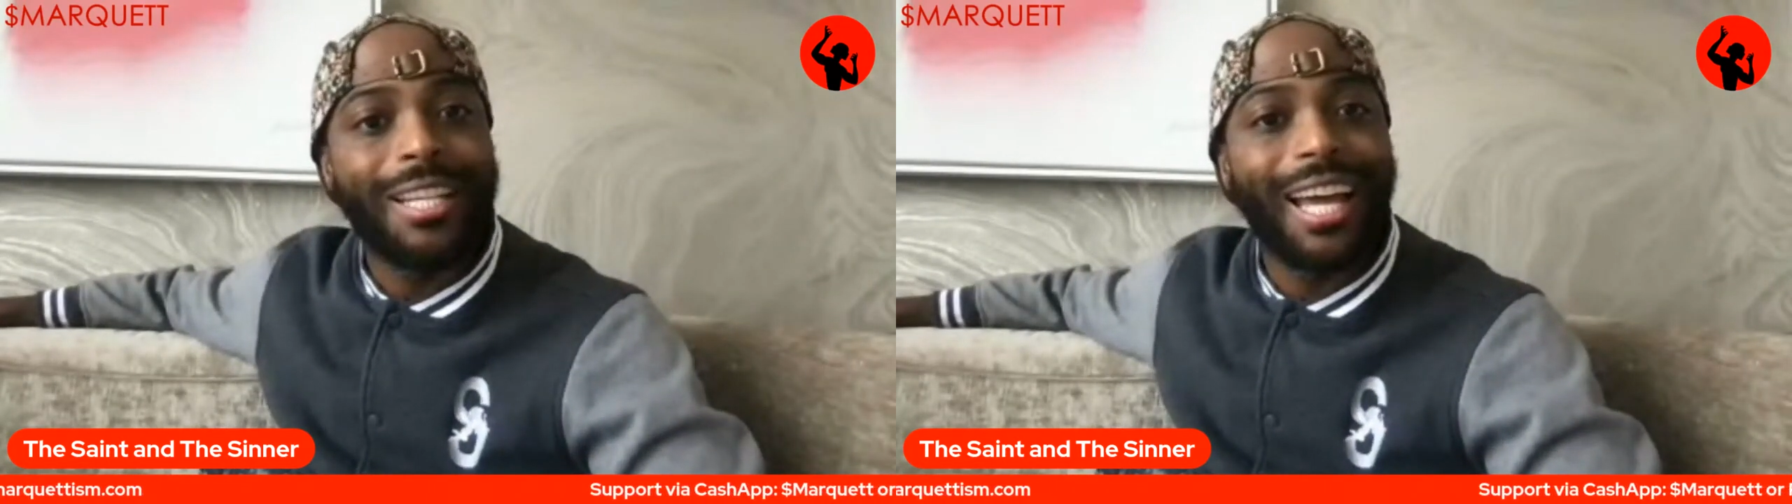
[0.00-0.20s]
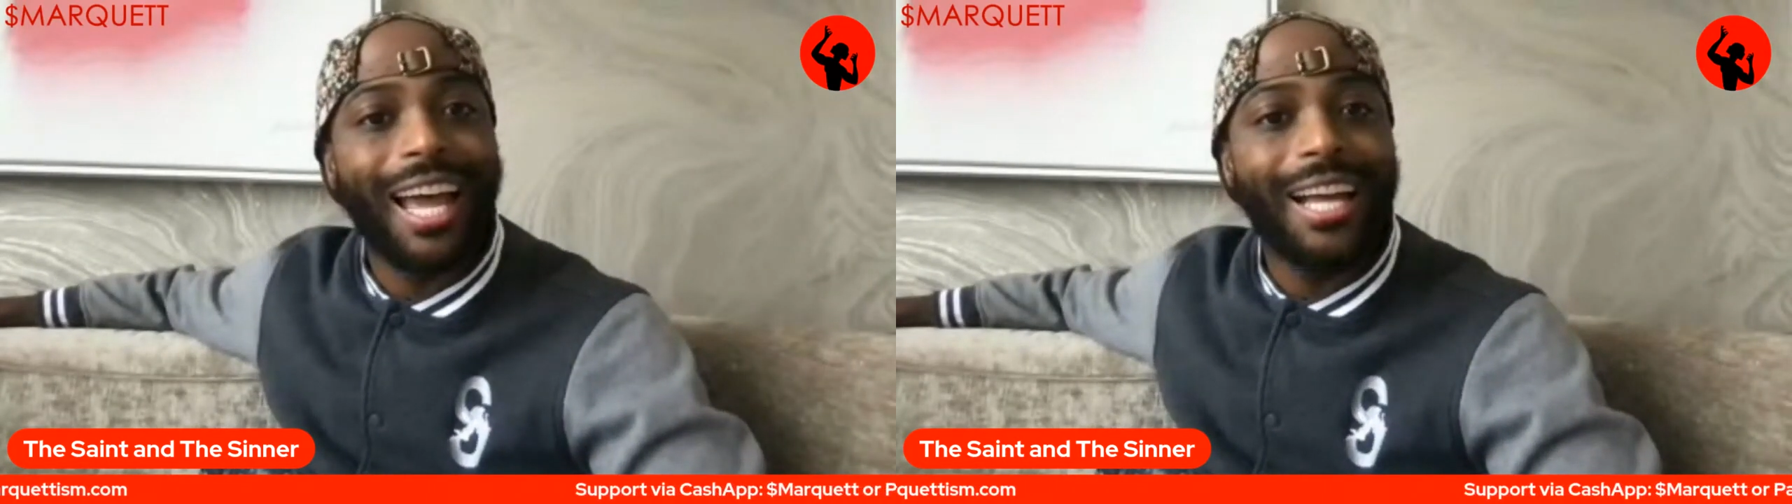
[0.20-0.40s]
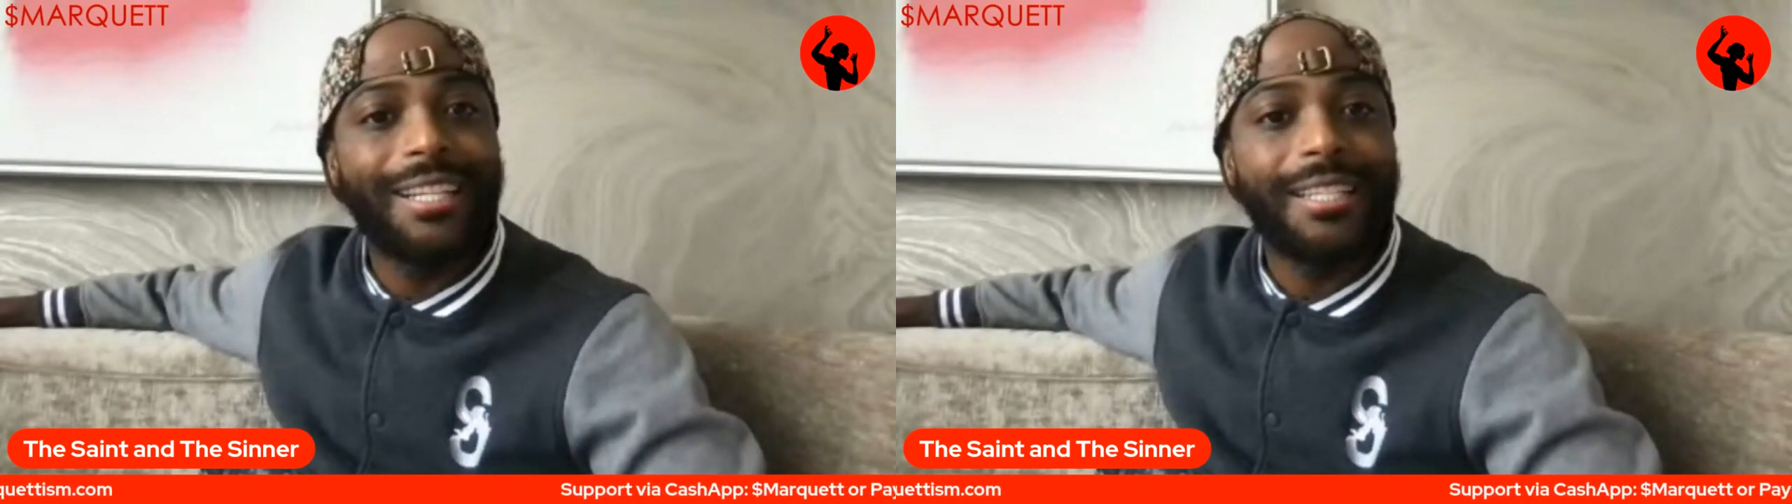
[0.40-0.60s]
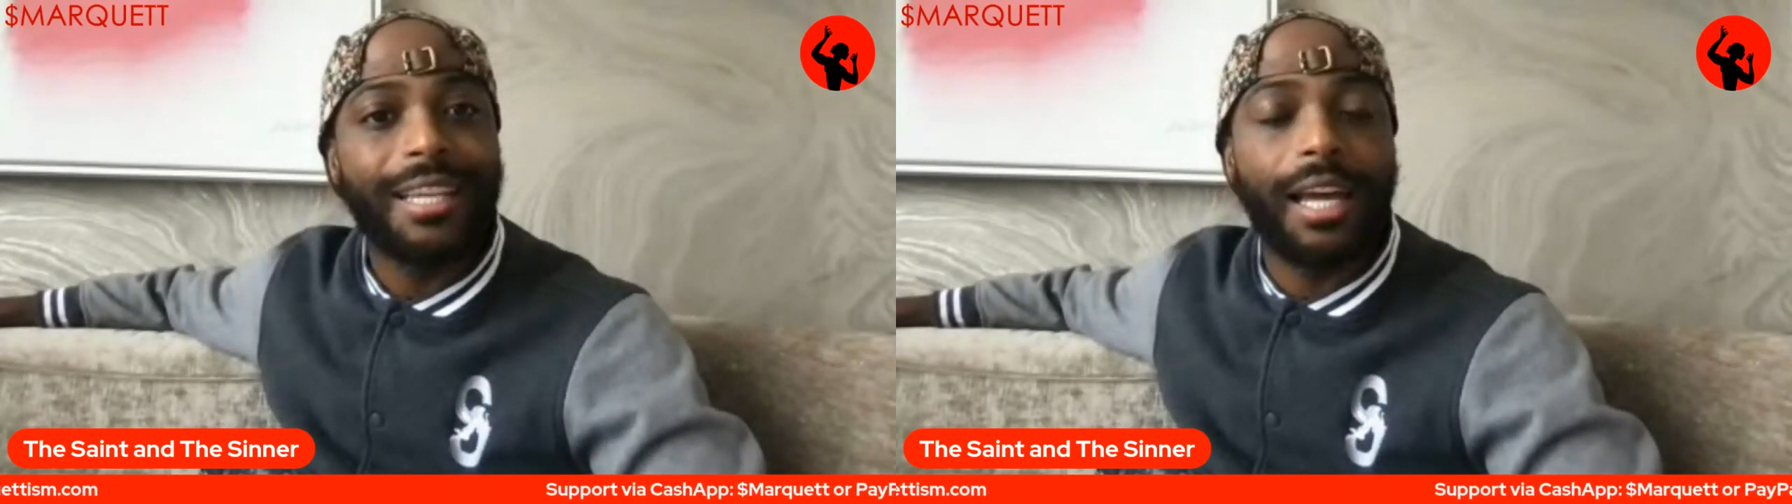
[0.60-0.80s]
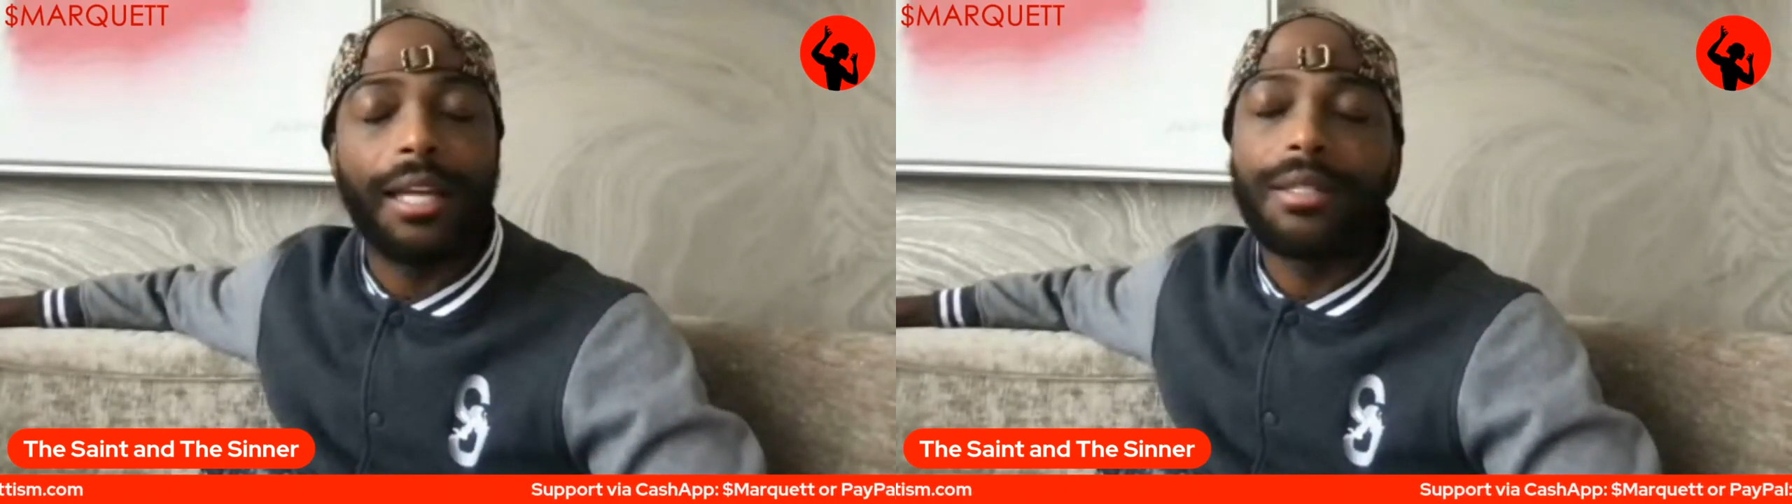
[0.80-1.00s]
to
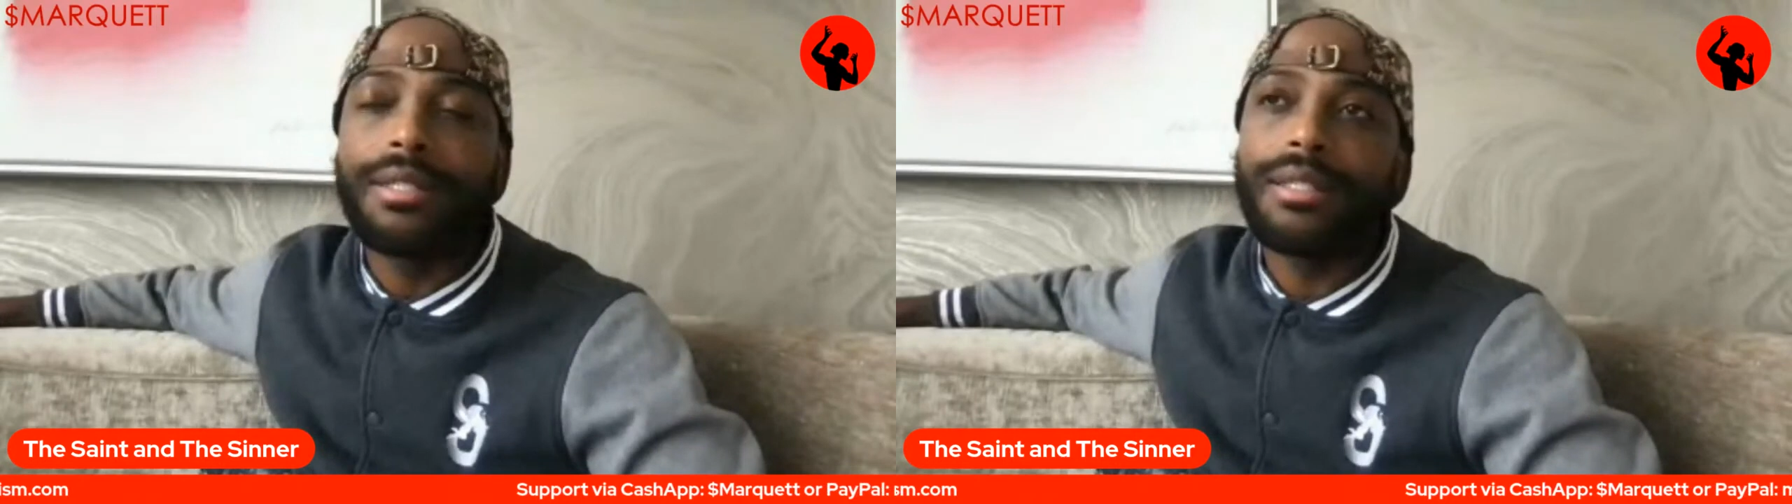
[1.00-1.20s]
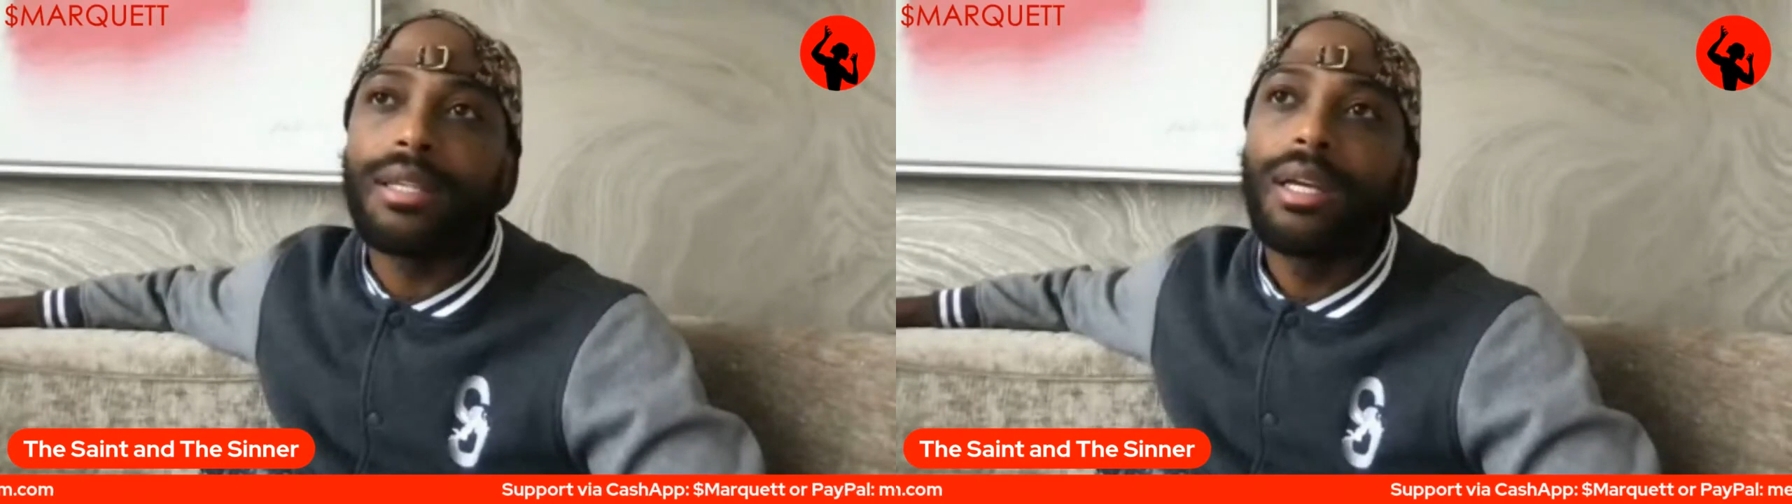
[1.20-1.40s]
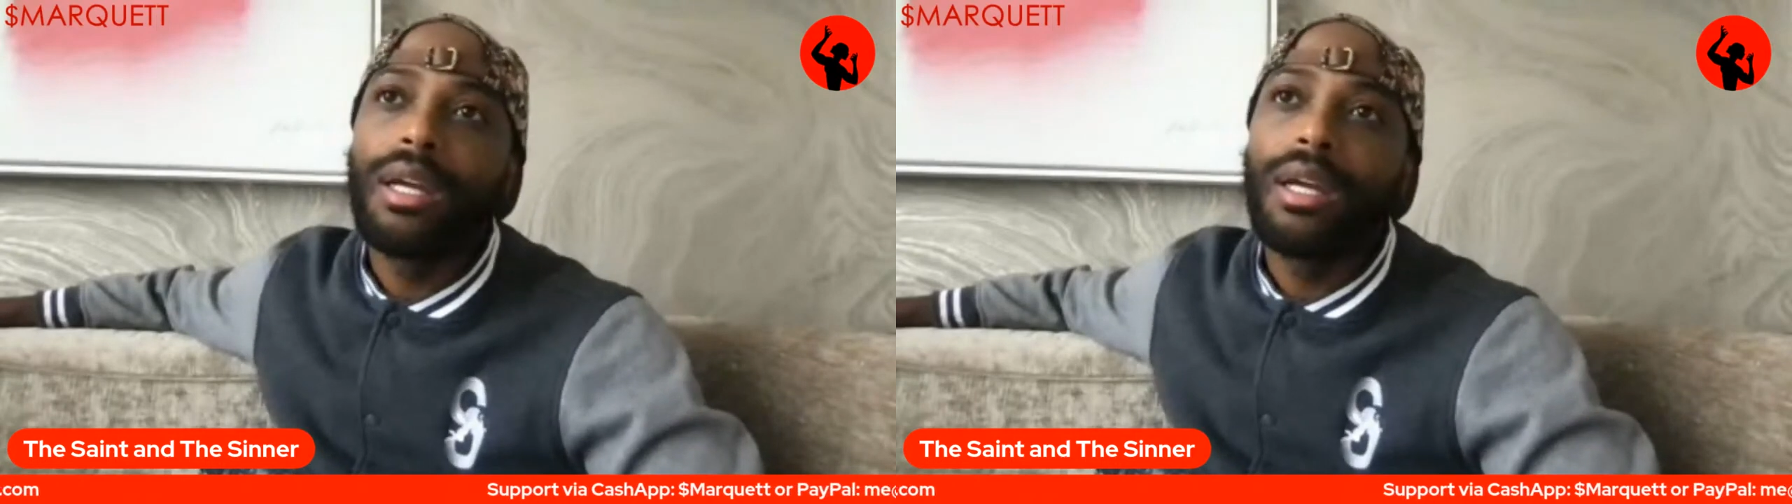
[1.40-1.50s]
excess,